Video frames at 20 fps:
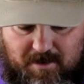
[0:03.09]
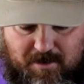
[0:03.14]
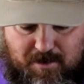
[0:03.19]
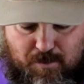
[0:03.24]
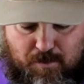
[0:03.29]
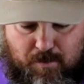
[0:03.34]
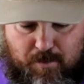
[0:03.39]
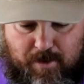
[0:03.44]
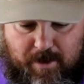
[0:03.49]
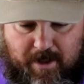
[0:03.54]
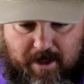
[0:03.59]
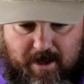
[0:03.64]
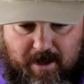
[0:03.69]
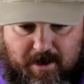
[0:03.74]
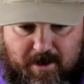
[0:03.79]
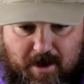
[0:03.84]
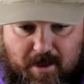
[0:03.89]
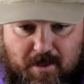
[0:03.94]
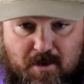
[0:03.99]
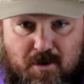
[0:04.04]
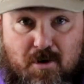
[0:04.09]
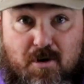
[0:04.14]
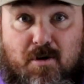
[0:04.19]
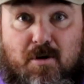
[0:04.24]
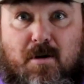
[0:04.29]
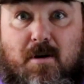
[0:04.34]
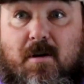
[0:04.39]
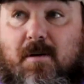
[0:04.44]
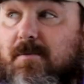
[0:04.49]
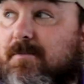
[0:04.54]
doing
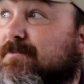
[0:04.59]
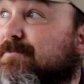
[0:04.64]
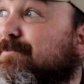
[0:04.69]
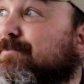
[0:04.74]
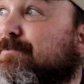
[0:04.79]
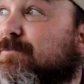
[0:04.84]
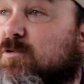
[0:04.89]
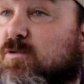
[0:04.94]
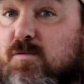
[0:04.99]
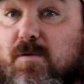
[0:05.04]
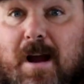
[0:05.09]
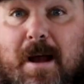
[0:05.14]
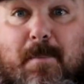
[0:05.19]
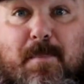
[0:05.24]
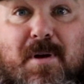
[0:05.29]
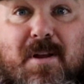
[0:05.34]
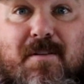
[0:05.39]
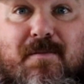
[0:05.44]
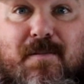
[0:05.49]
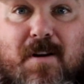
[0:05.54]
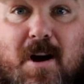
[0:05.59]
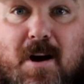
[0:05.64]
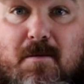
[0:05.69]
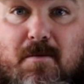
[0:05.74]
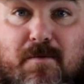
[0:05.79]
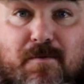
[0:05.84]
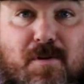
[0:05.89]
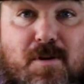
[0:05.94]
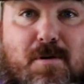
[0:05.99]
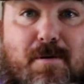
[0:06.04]
another rapid fire
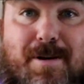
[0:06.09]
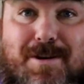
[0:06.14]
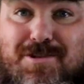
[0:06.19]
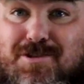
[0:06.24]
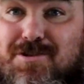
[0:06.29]
review.